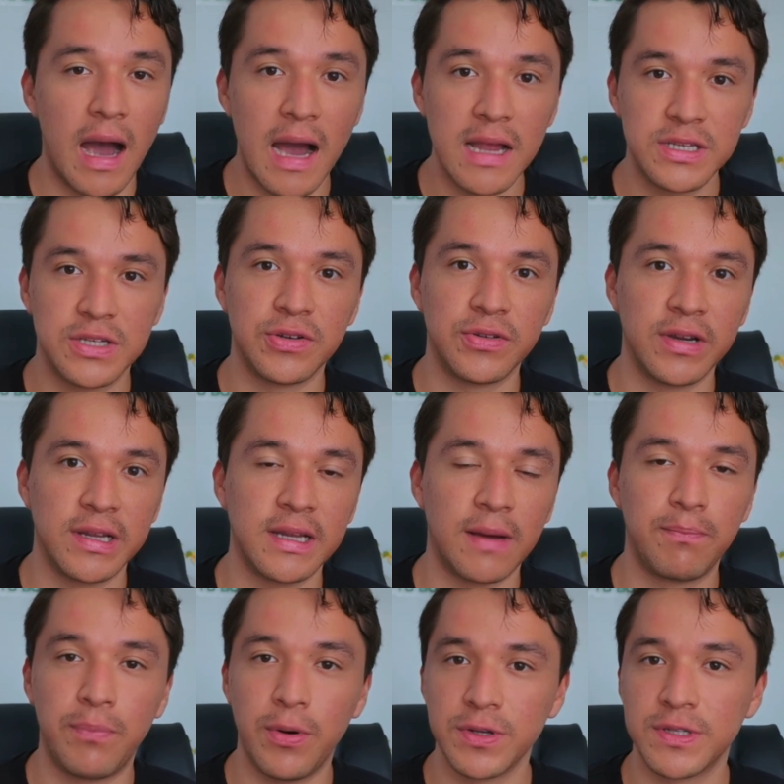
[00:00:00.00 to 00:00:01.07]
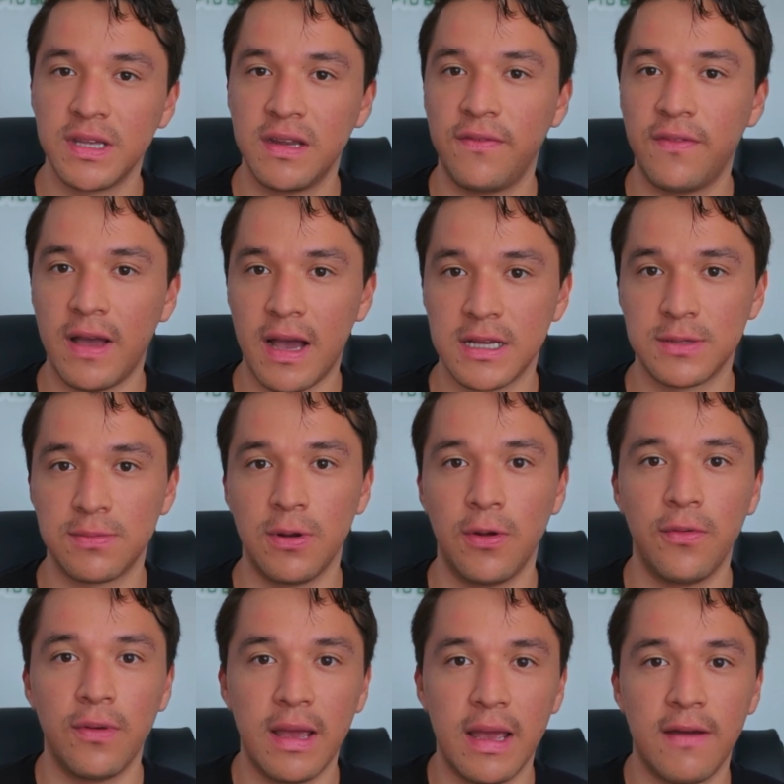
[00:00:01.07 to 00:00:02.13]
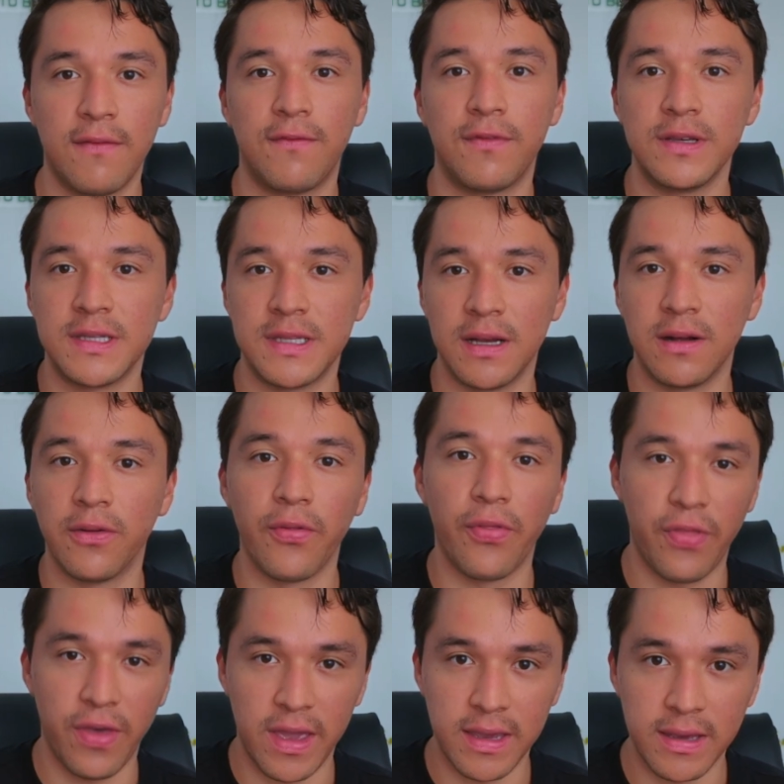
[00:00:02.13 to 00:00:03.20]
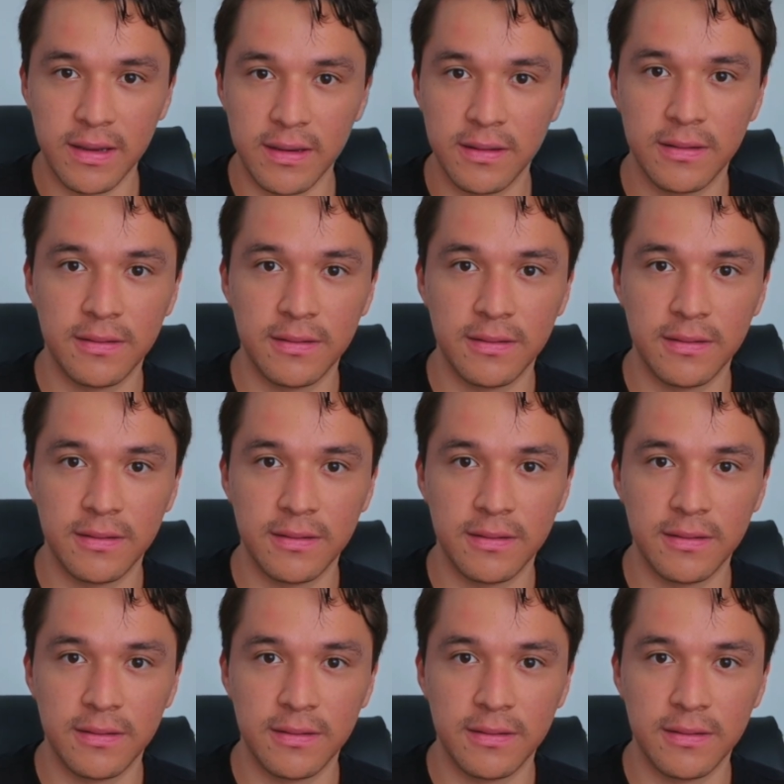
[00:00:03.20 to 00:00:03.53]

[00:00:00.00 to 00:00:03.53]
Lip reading: and generate a positive cash flow every single day.